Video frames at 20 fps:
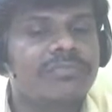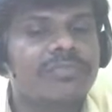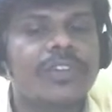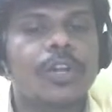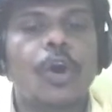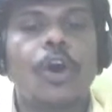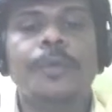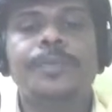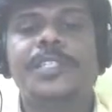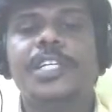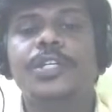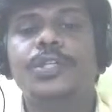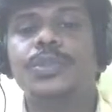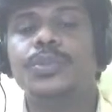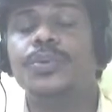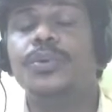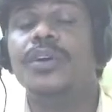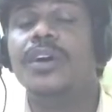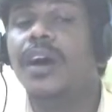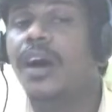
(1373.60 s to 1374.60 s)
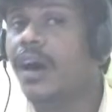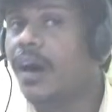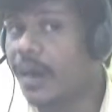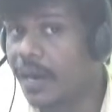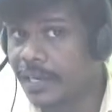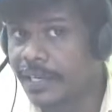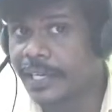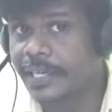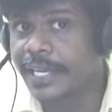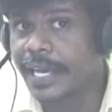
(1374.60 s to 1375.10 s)
Option 2, heart
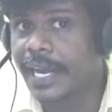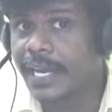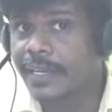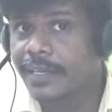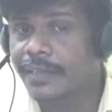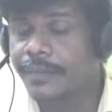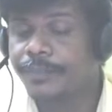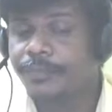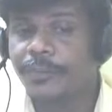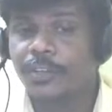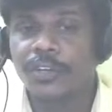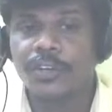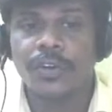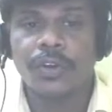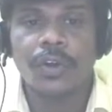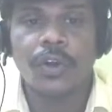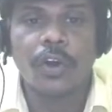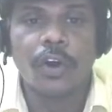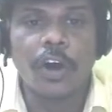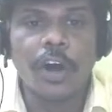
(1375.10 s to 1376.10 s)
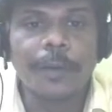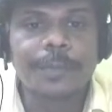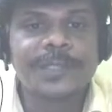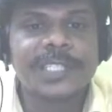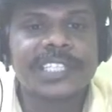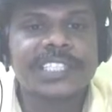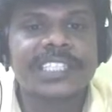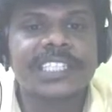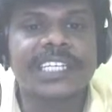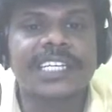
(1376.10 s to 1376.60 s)
attack. Option
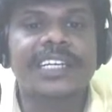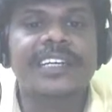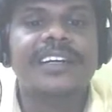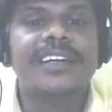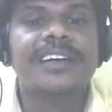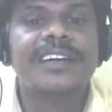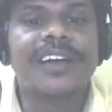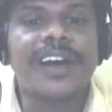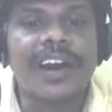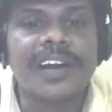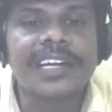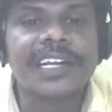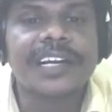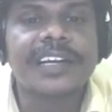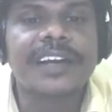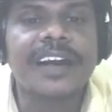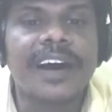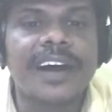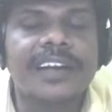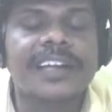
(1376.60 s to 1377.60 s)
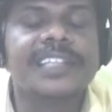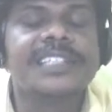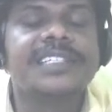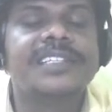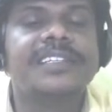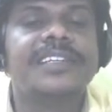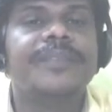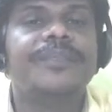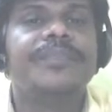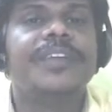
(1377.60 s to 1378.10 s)
3, cardiac
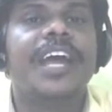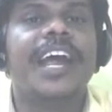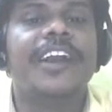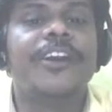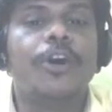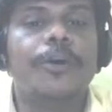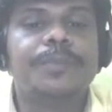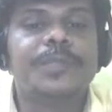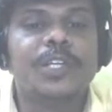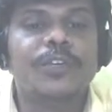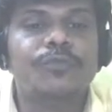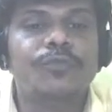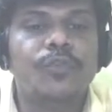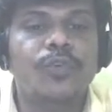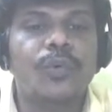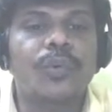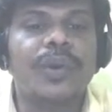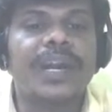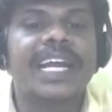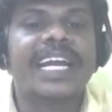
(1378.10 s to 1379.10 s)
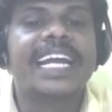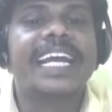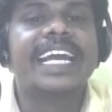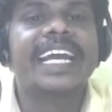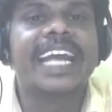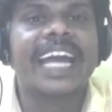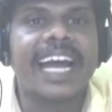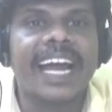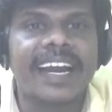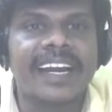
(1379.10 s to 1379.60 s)
arrest. And option 4,
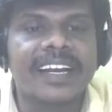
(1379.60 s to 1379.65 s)
CAD.